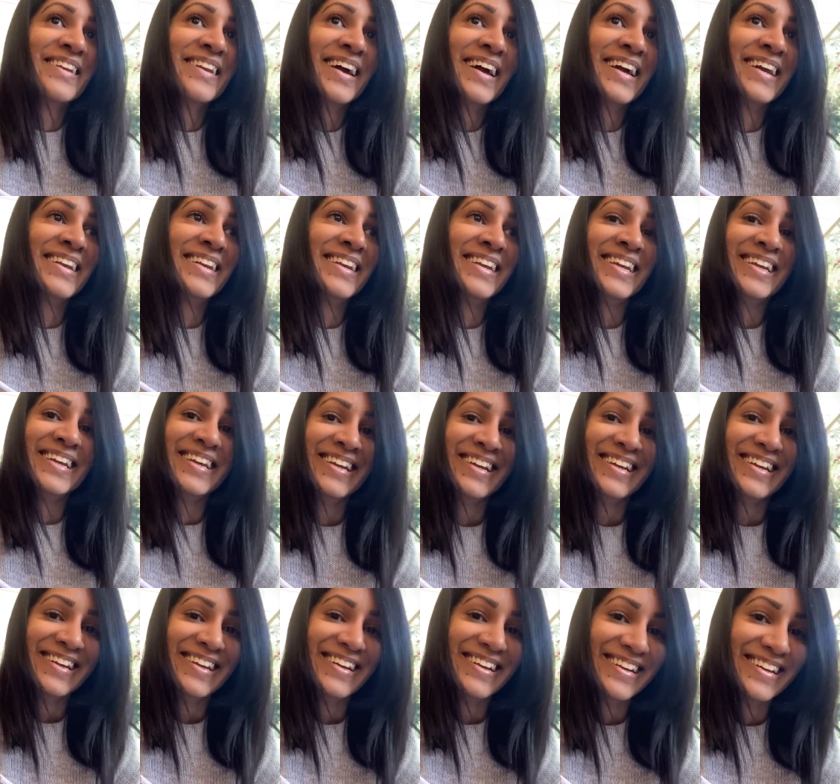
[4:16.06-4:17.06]
I
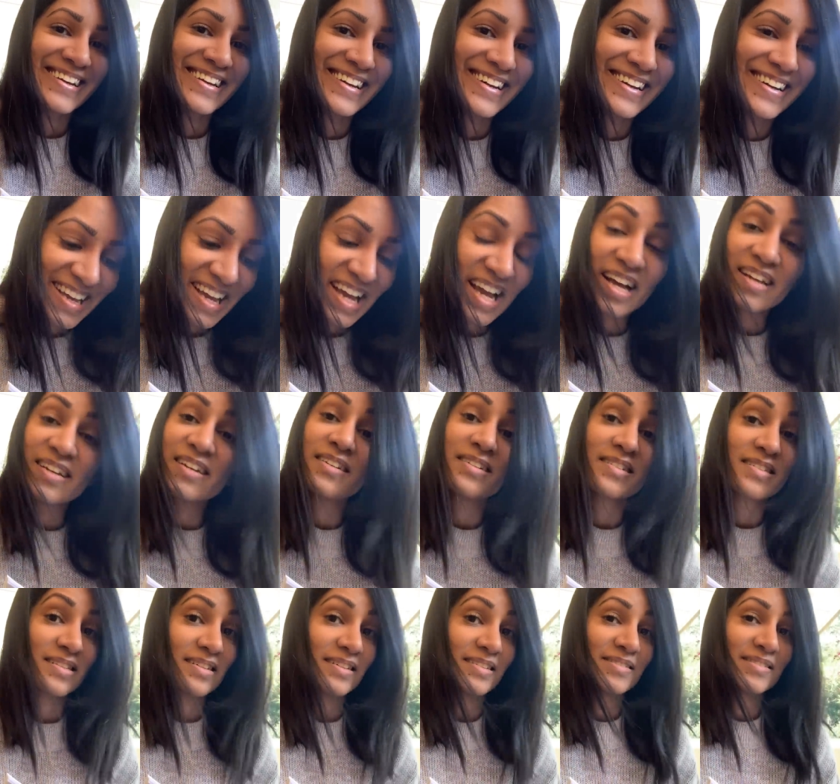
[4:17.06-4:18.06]
need. and
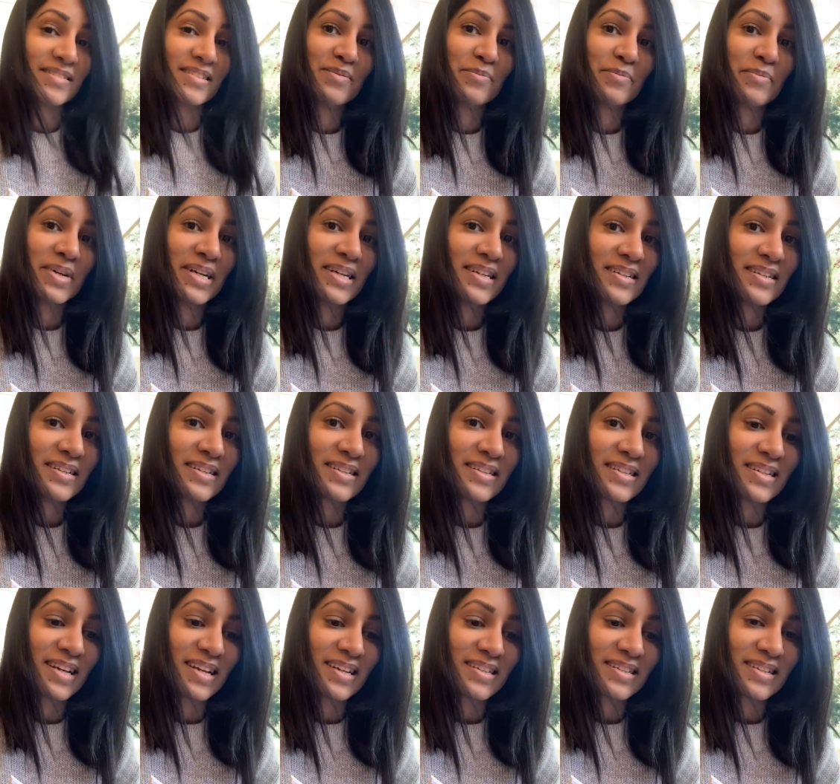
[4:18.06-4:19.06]
listen, my
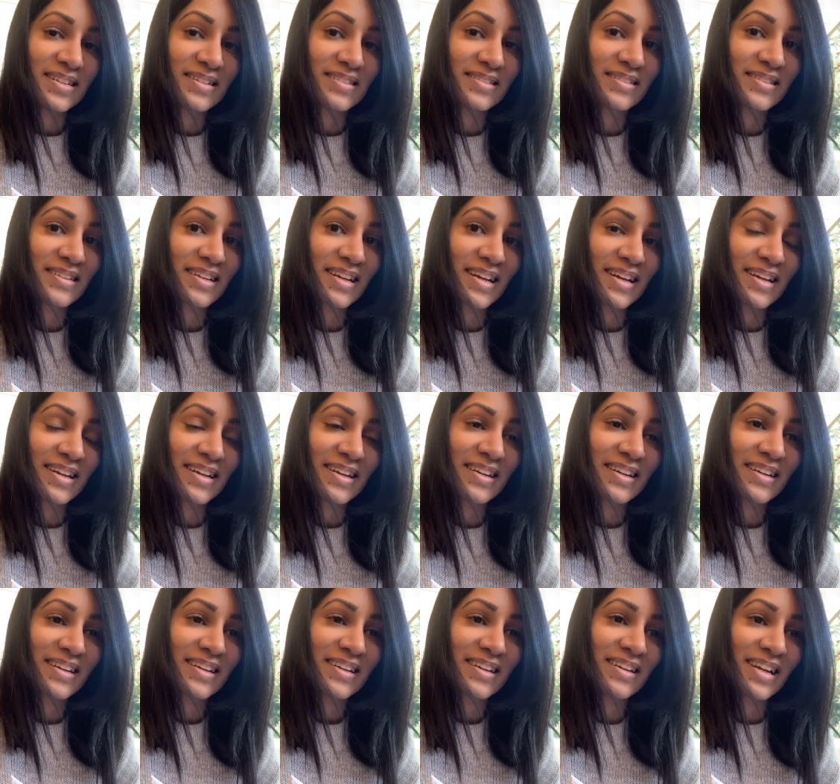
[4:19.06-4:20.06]
dad doesn't like,
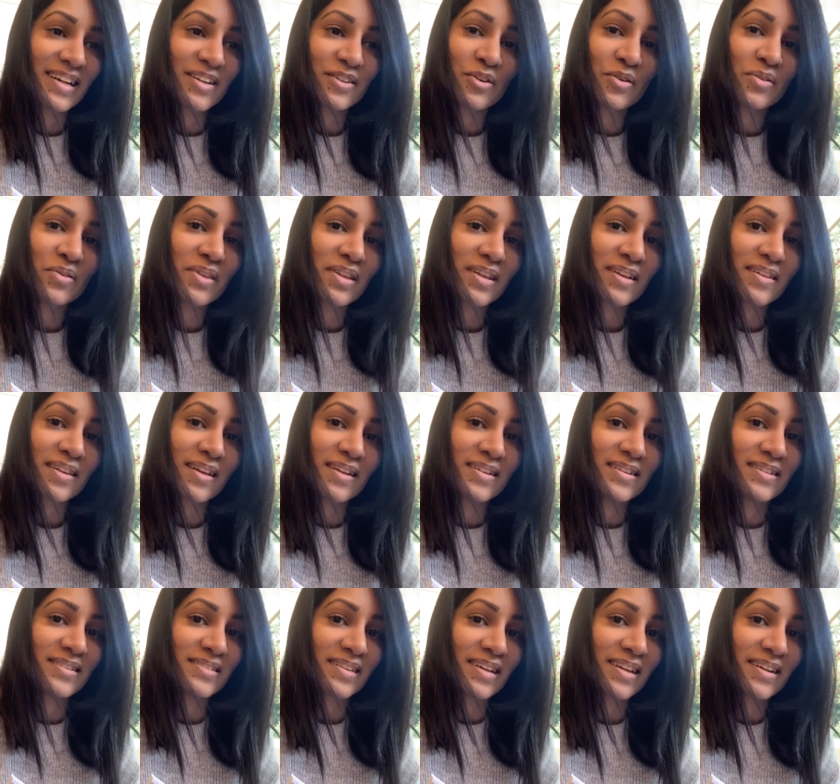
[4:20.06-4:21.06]
like, don't think that
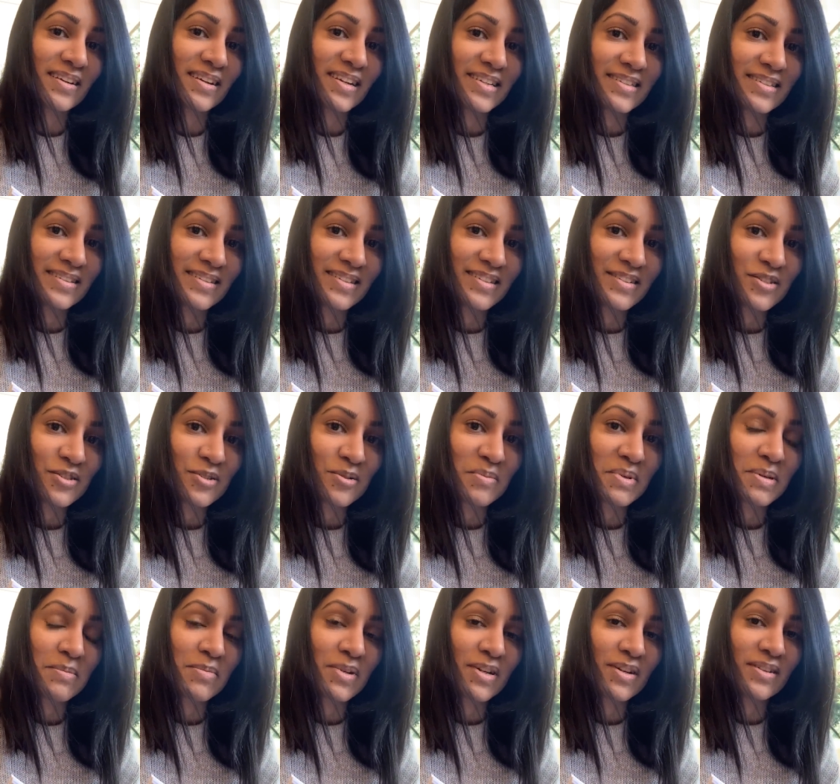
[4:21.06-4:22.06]
he's saying nice things to
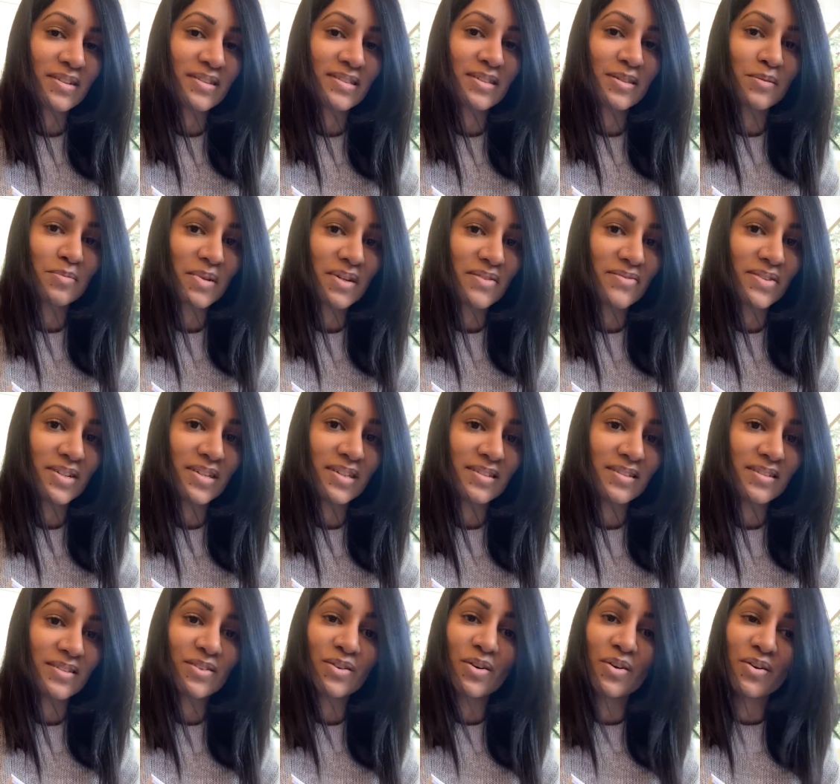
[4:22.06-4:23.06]
me because he's my
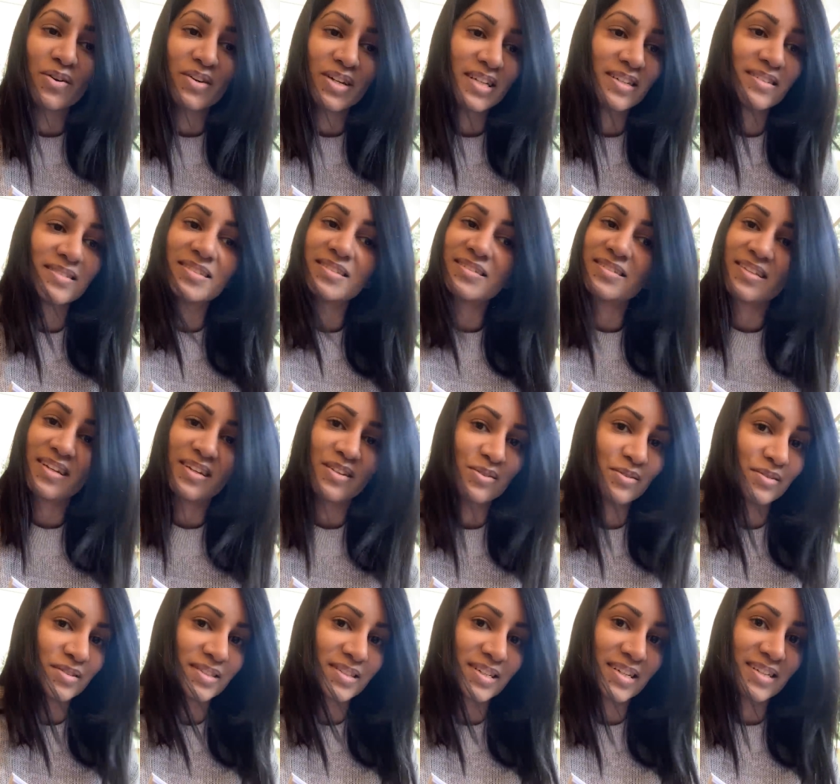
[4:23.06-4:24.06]
father. No, he'll just tell you
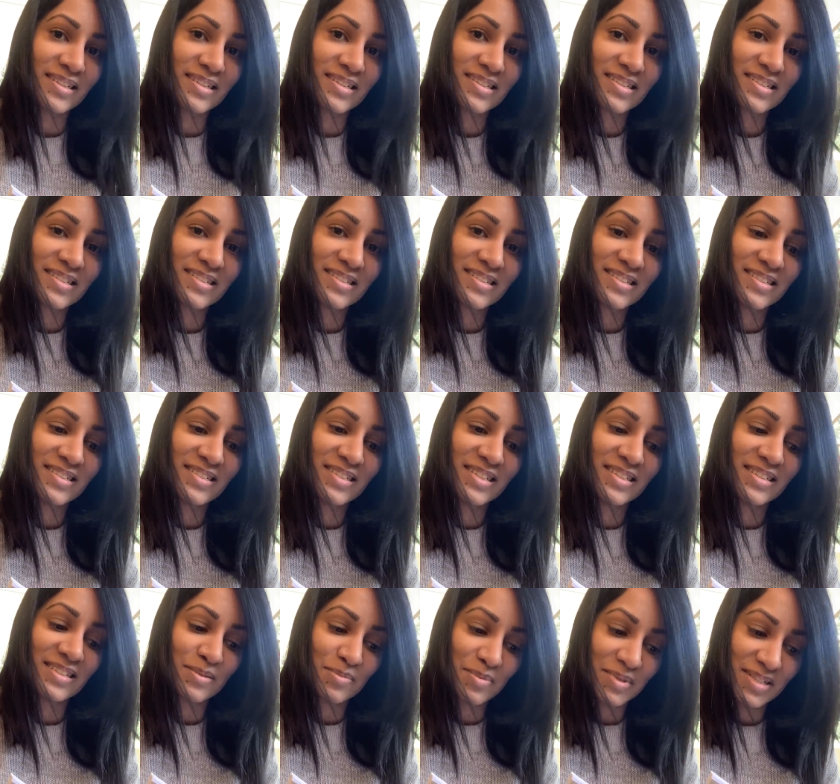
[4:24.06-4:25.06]
straight
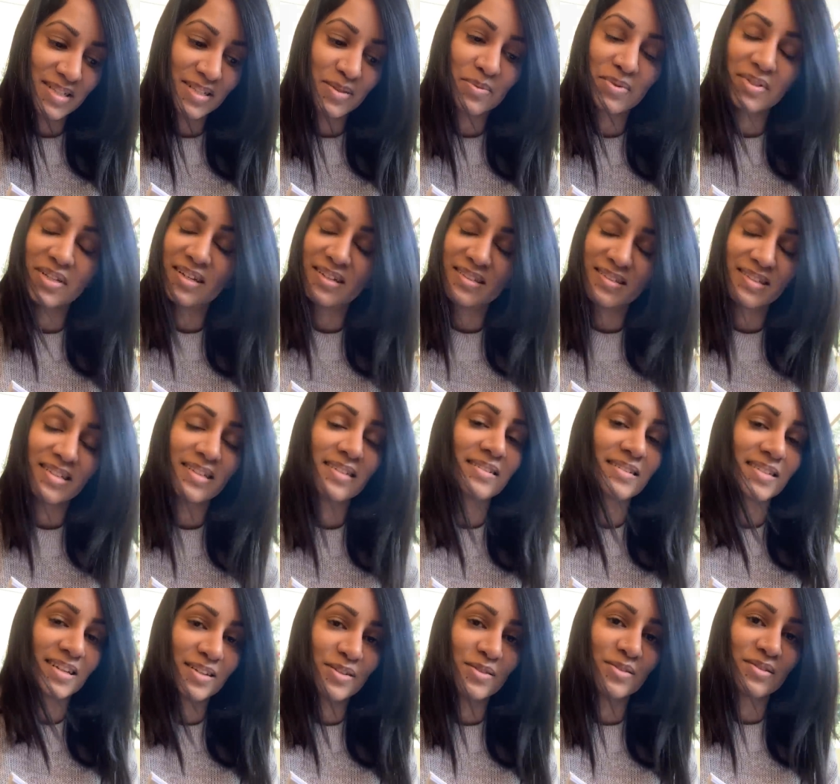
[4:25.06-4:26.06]
especially with us he'll
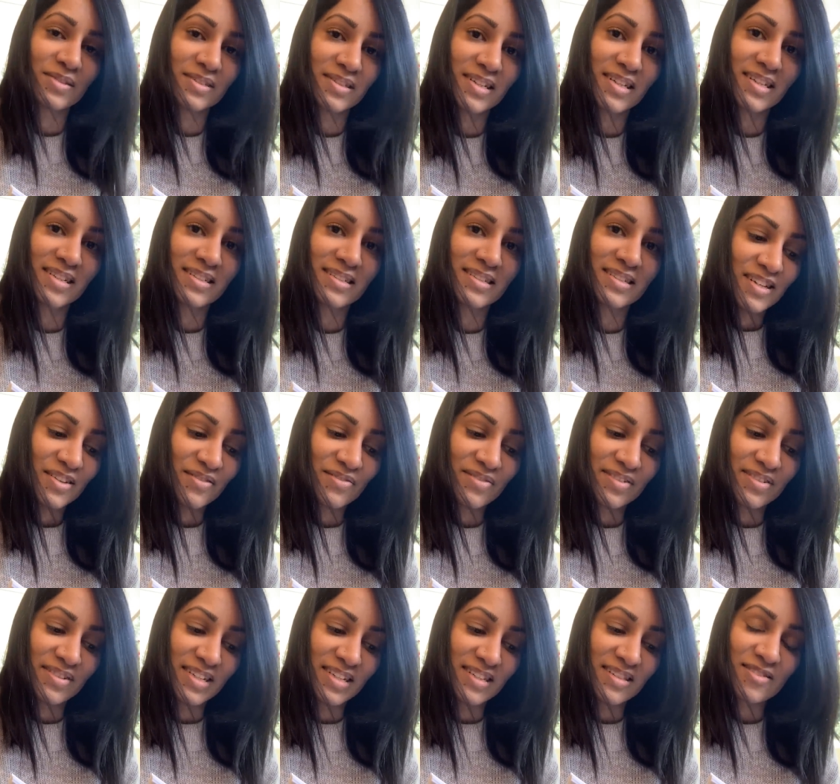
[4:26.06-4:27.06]
tell you straight
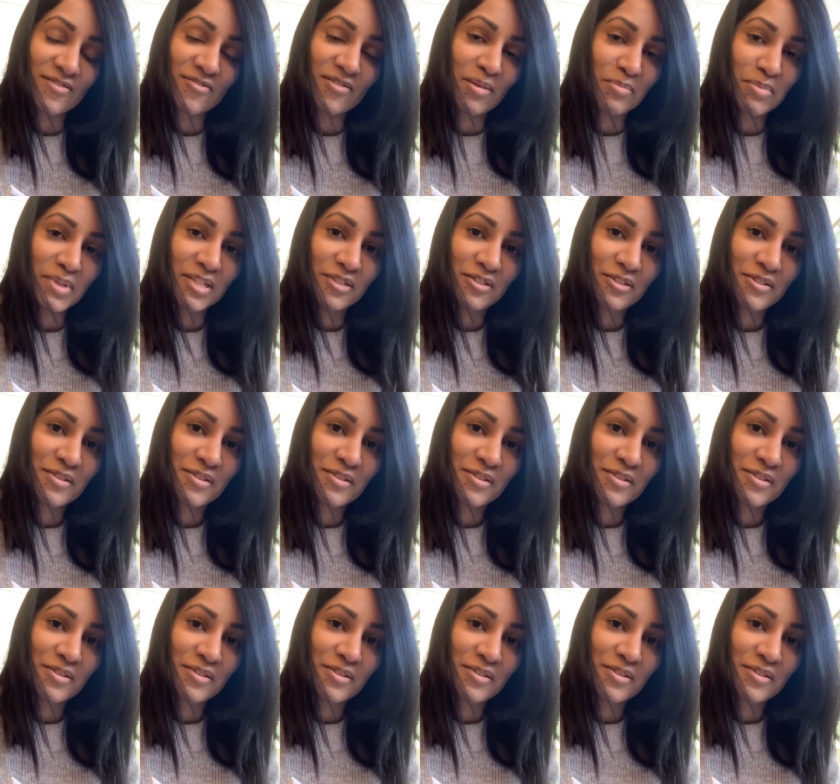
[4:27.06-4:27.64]
if it's rubbish